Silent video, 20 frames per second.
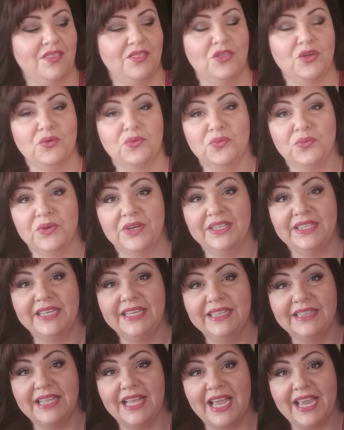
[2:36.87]
They're
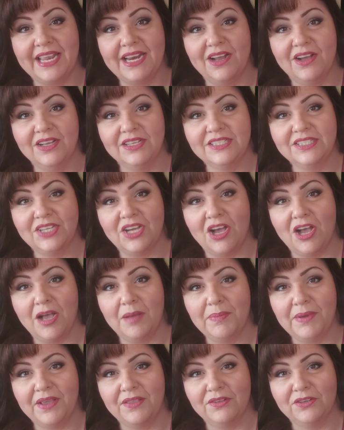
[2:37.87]
really light on
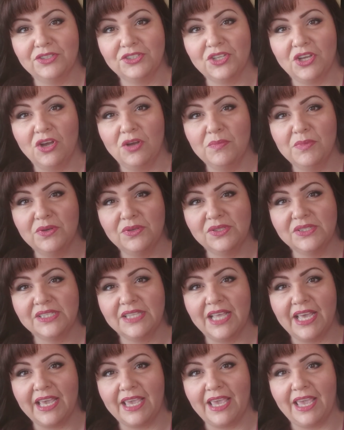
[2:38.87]
top, and there's almost
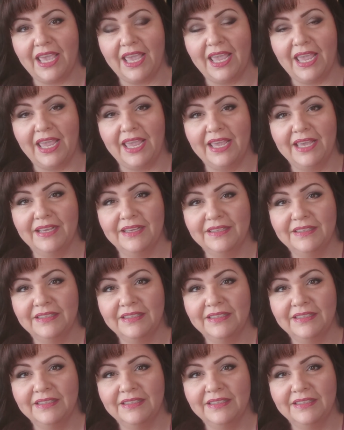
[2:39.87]
like a